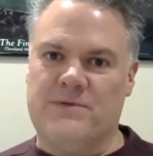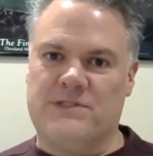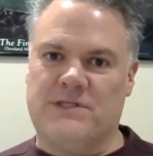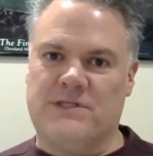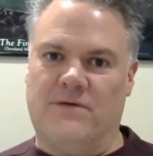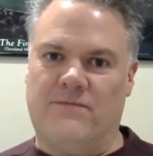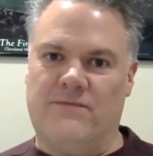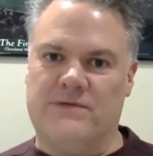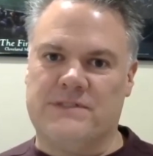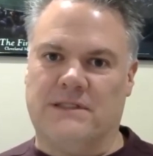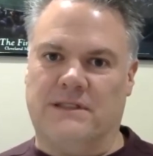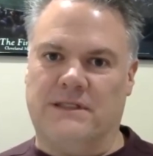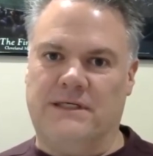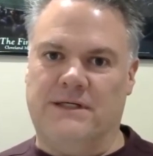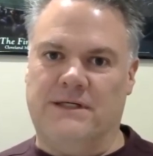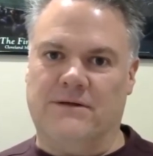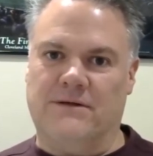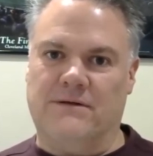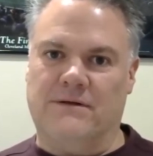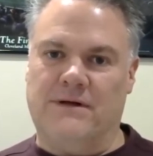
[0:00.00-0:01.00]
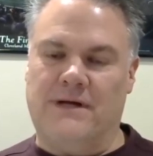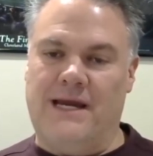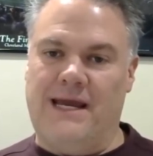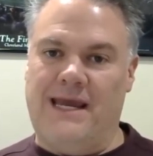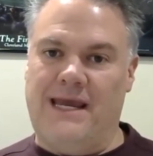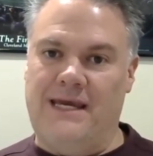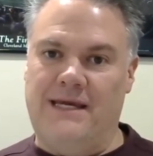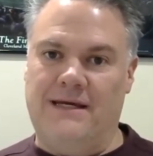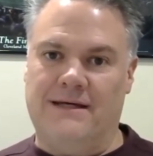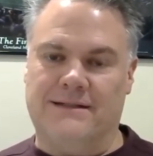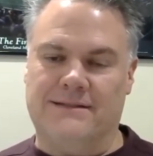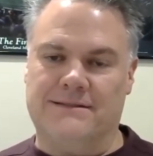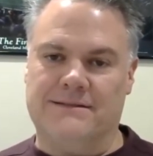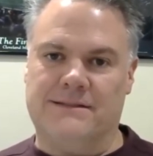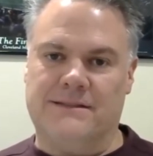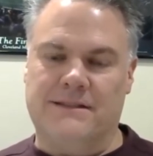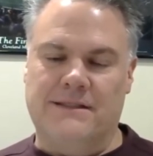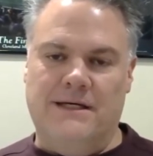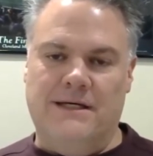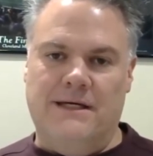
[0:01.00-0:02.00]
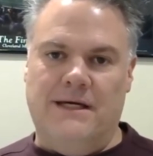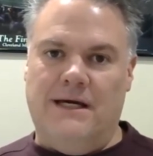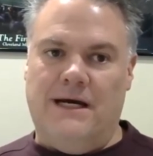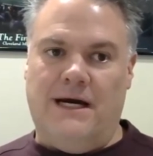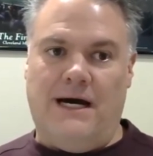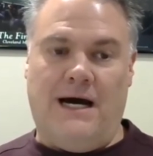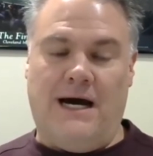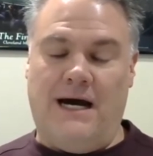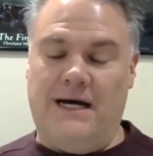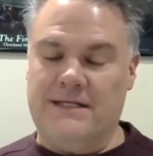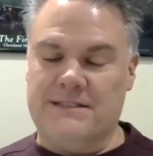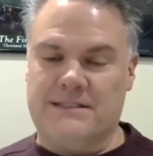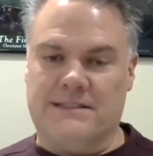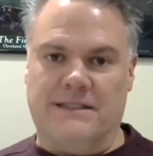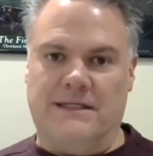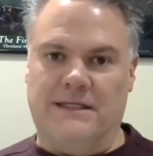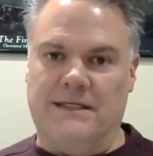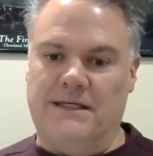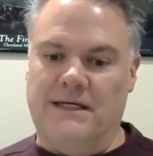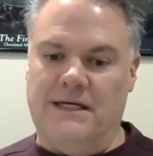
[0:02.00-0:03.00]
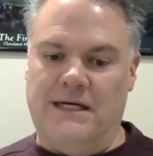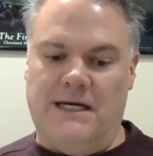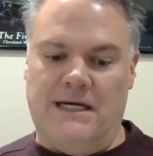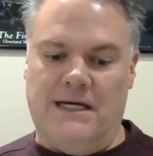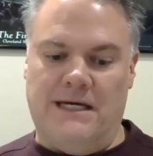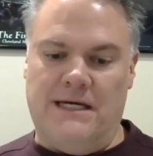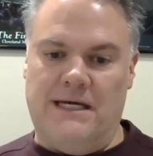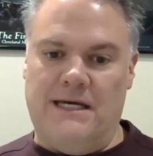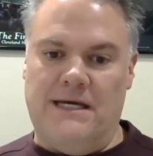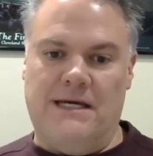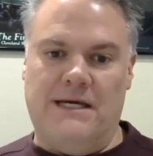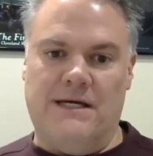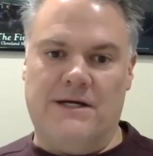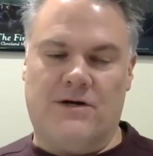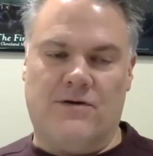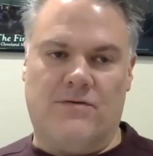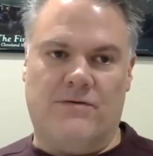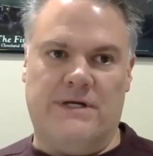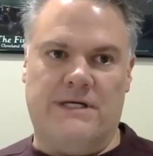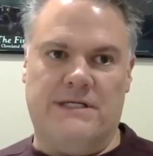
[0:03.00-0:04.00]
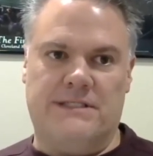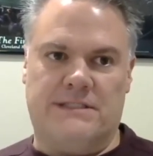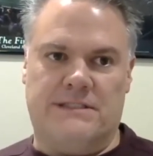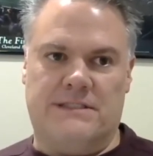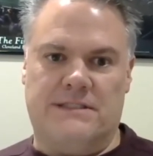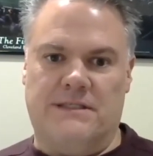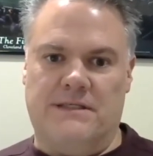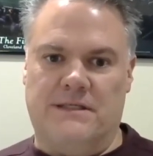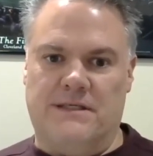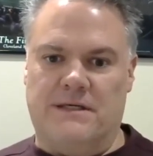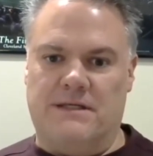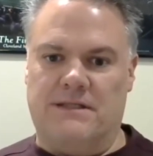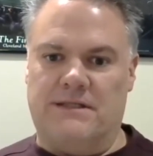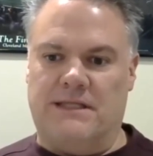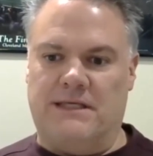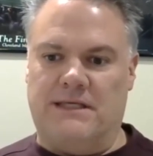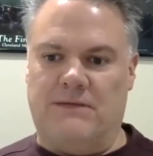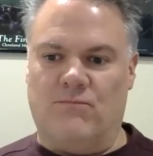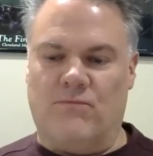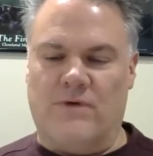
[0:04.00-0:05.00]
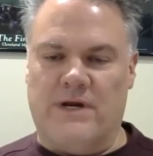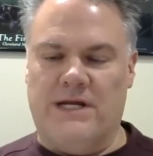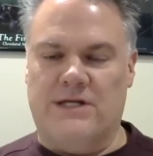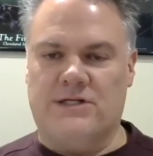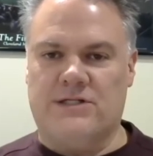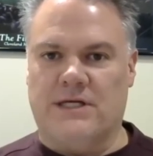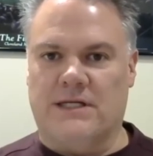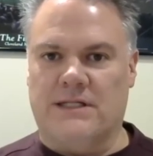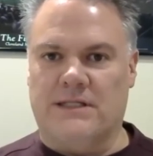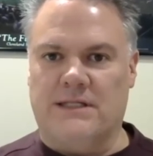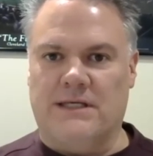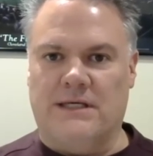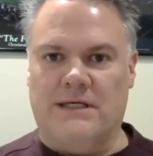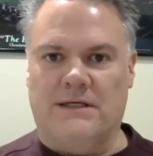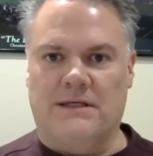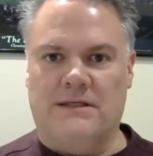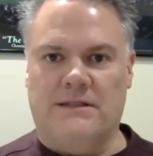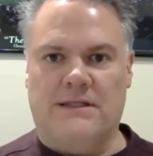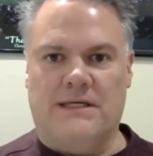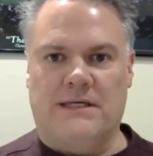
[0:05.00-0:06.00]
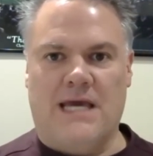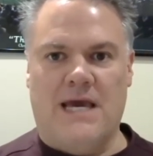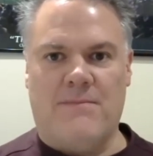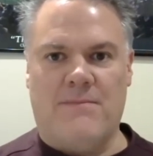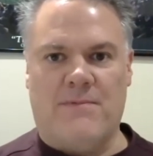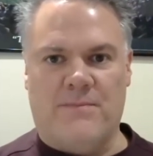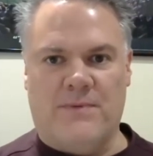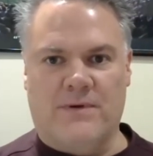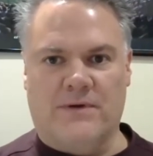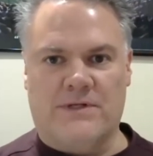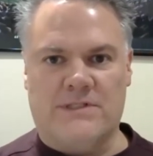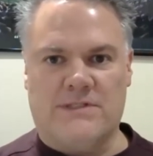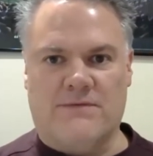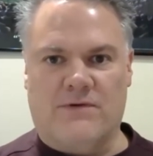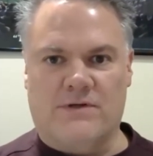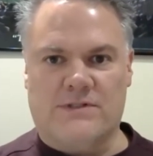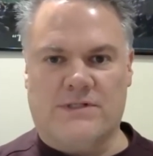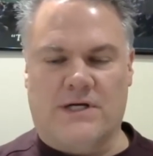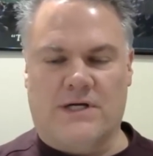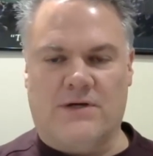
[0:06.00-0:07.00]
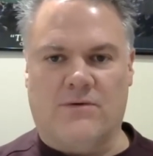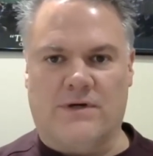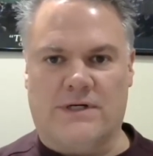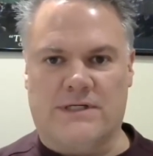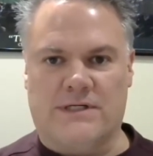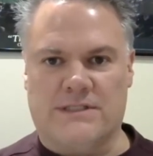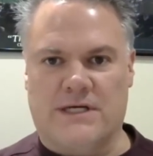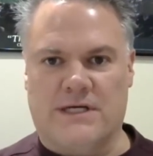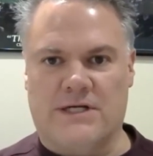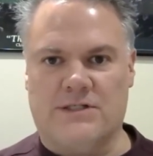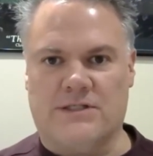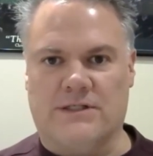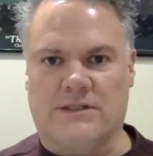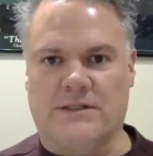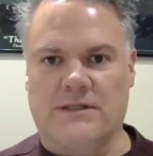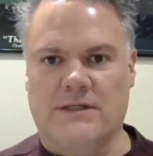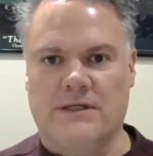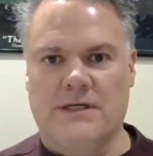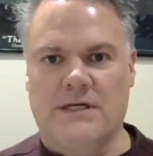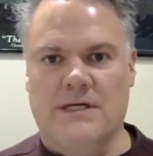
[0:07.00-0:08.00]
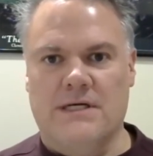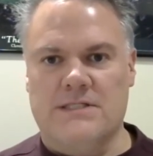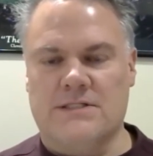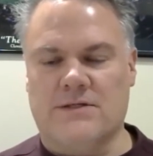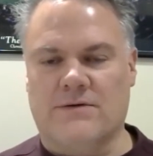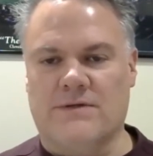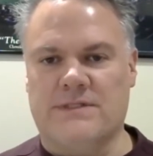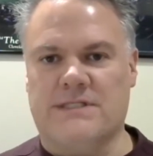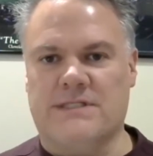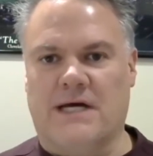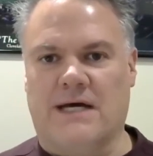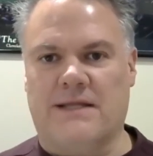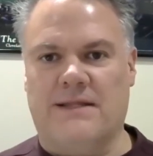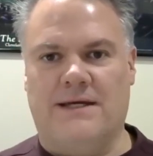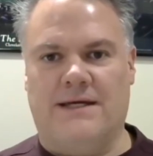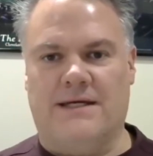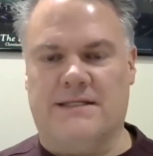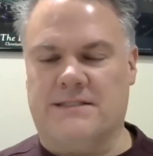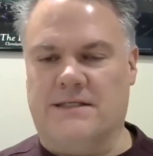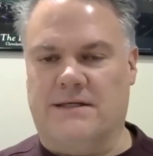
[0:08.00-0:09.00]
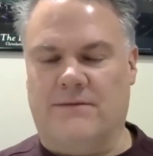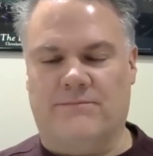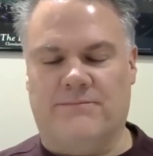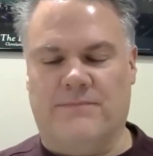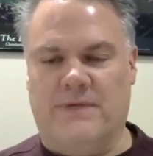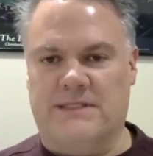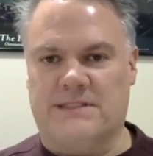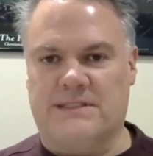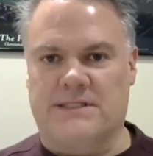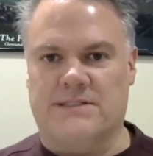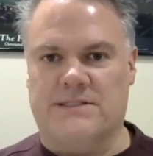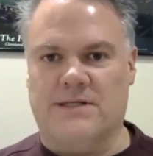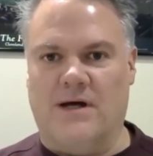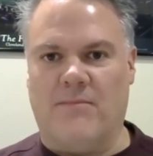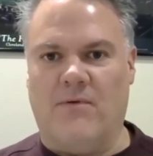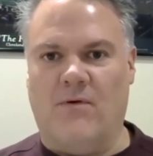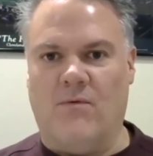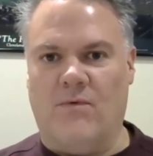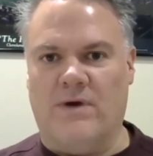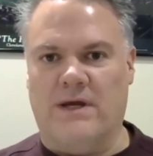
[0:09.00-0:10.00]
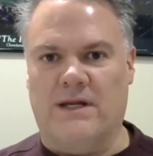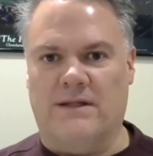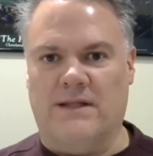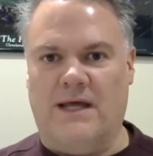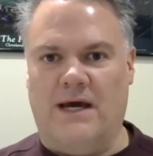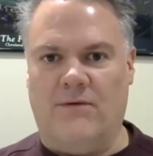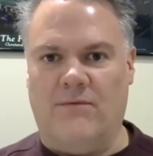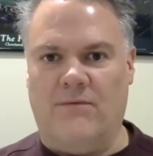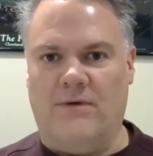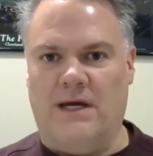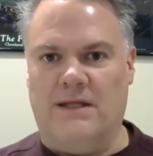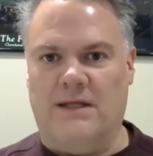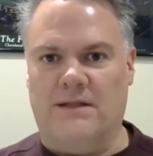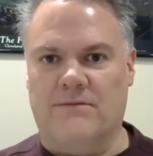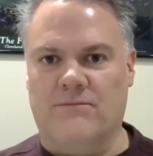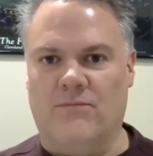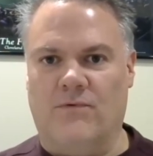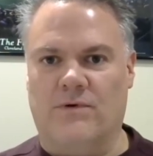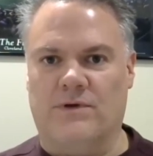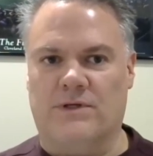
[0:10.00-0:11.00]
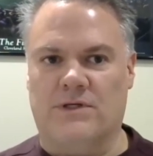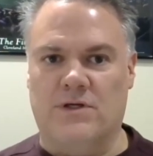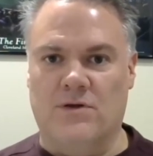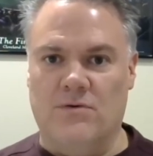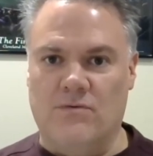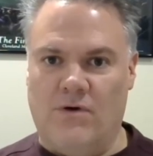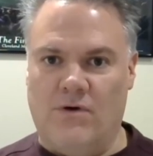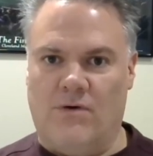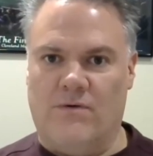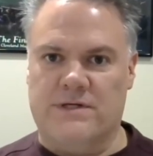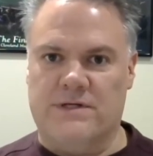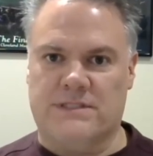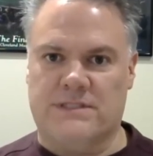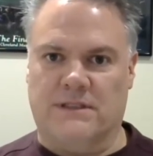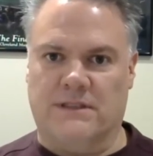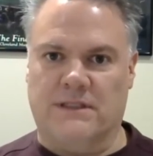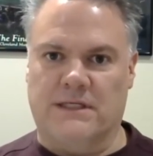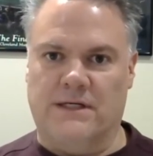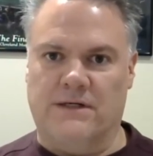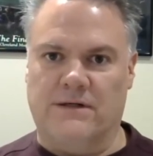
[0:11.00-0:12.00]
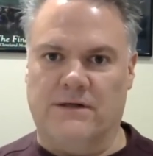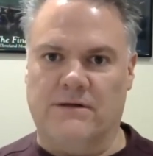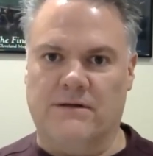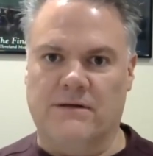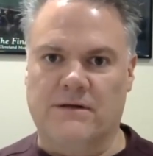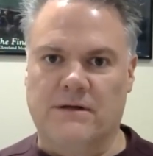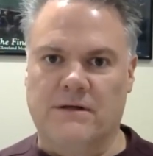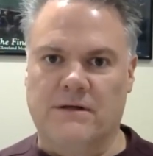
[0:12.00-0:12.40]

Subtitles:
yourself as a leader, and honestly, increase the reach and the capabilities of your entire organization. So I think it's a double win that way, where you grow as a leader